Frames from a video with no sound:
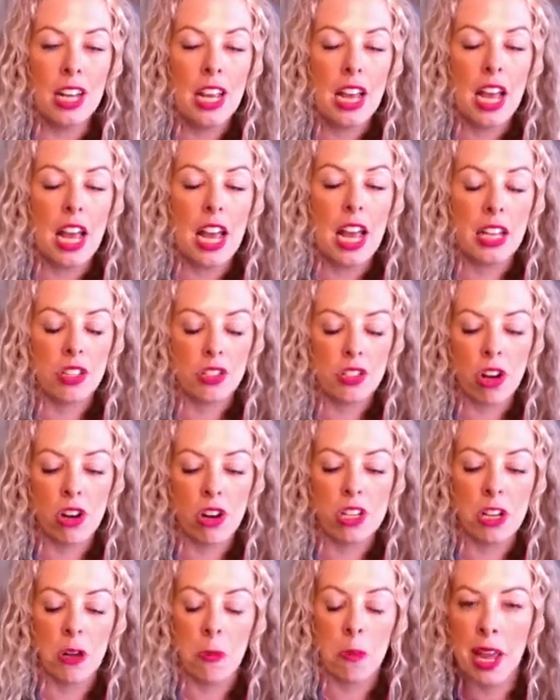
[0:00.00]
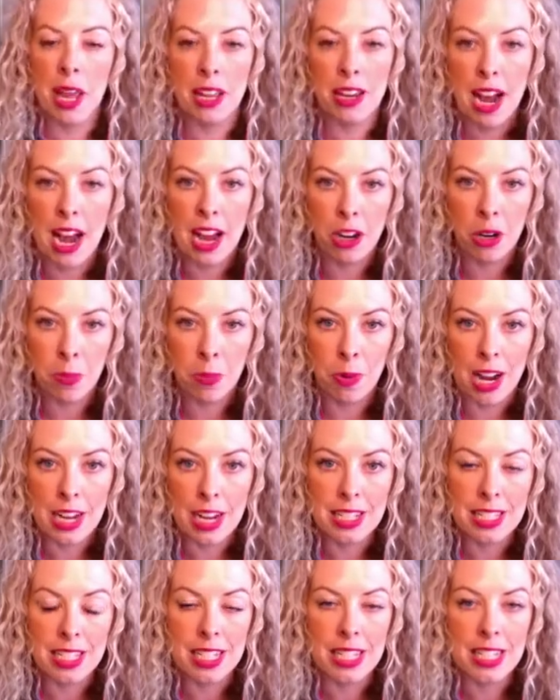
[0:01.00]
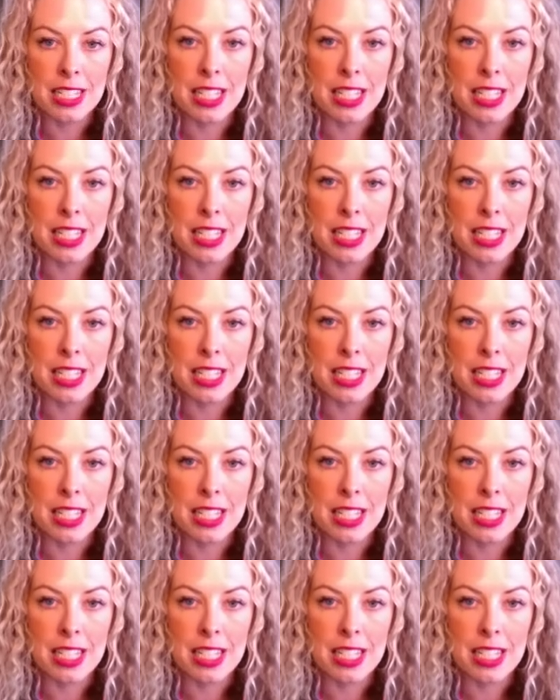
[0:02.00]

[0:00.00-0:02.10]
and start to command higher prices.